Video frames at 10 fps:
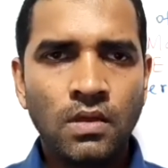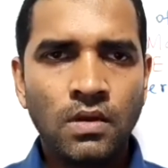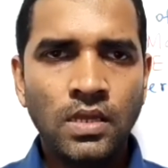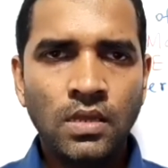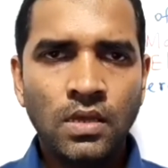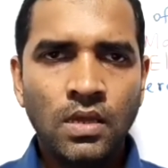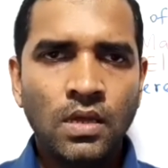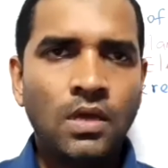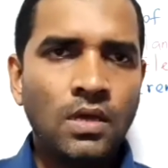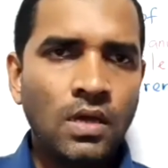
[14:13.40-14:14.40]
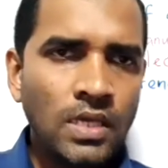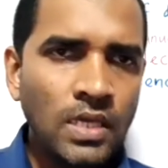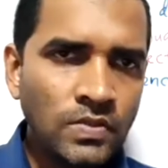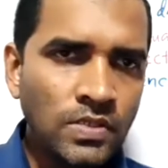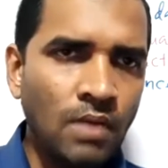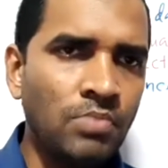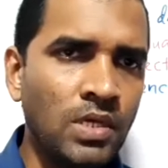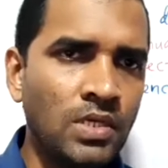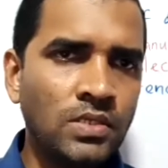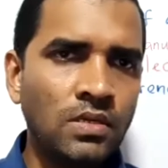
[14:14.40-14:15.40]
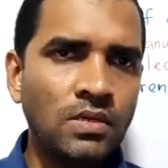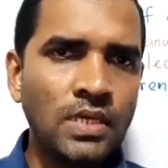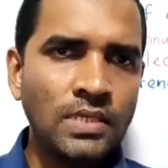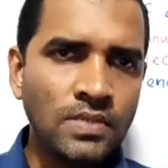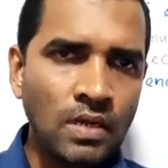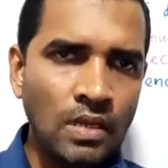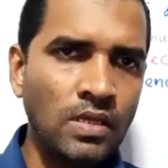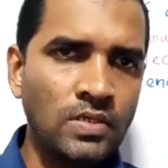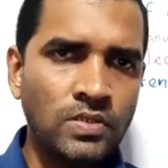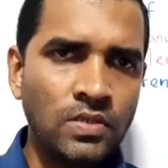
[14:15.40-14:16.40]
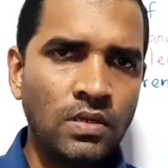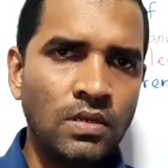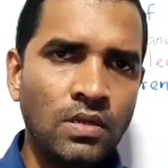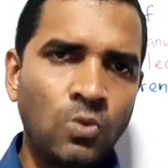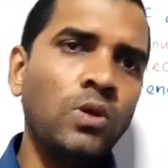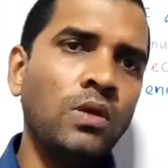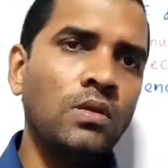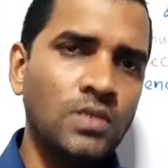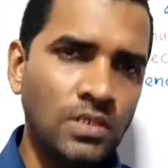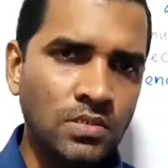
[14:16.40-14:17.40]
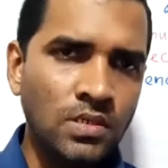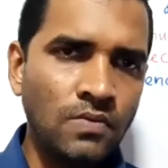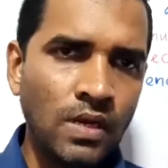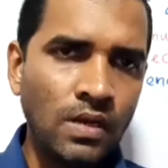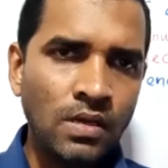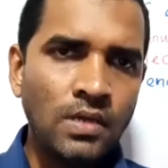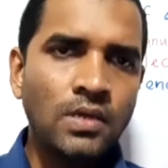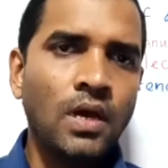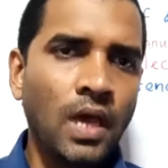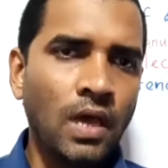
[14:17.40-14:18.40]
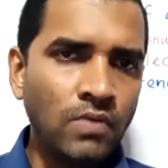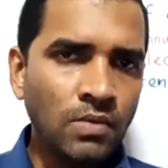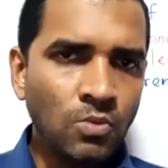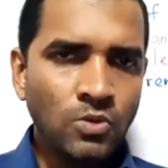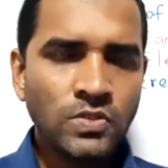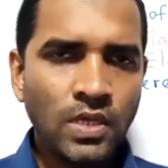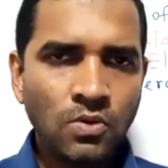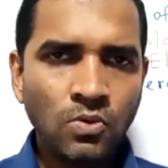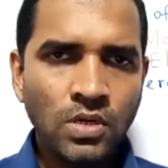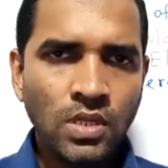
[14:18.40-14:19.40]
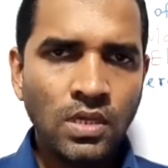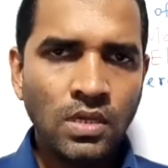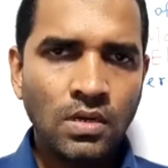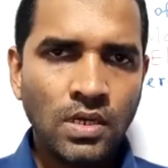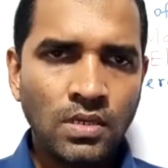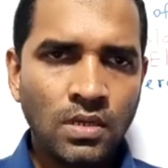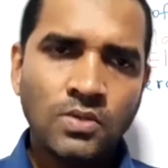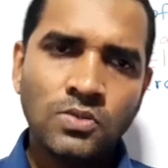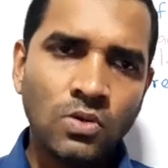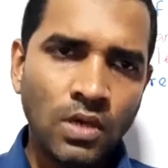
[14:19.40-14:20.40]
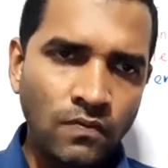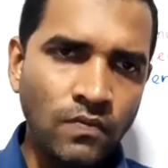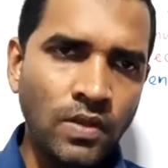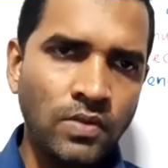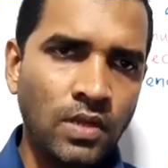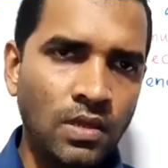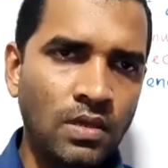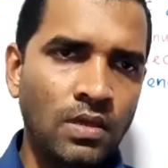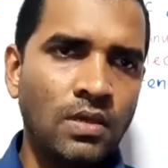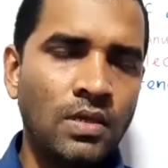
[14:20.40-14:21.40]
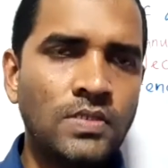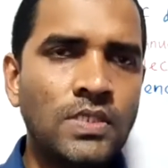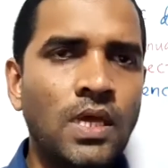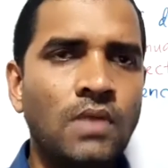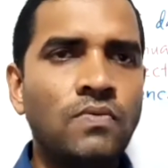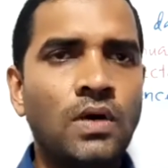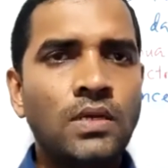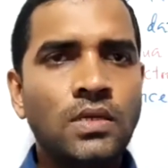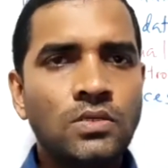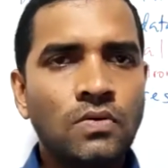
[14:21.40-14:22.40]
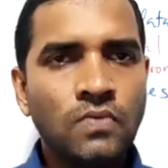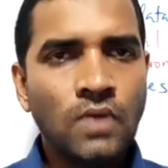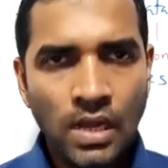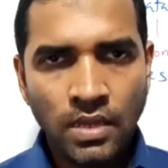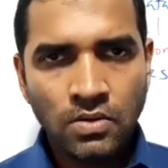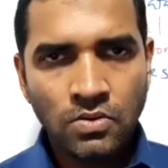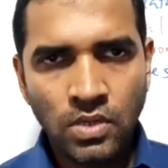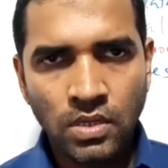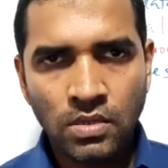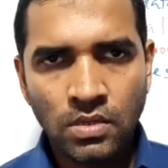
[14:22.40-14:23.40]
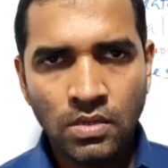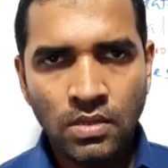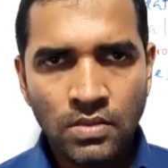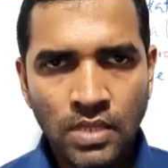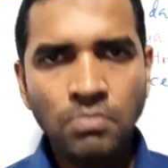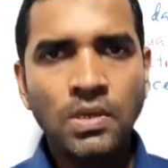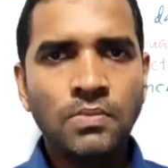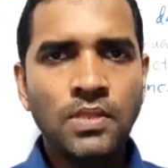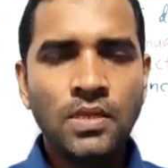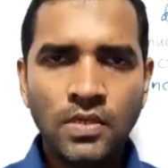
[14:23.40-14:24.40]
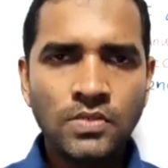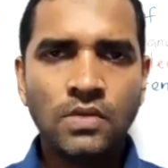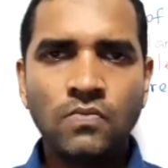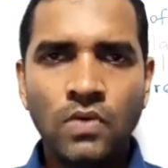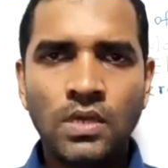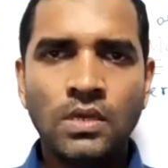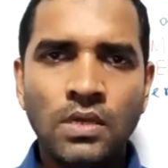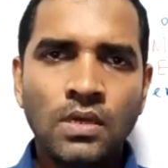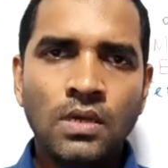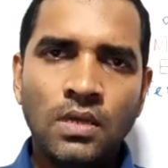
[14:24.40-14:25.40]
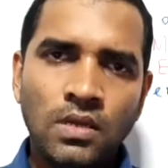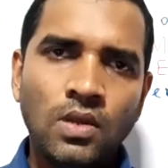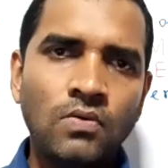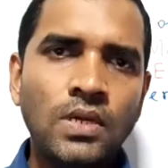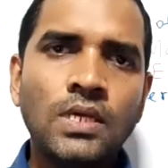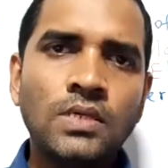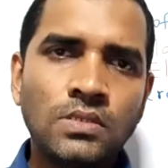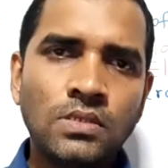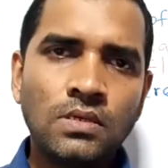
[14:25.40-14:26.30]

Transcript: right? Easy updation, easy deletion, quick retrieval, having more security, right? So everything is the advantage of electronic. That may be the reason why nowadays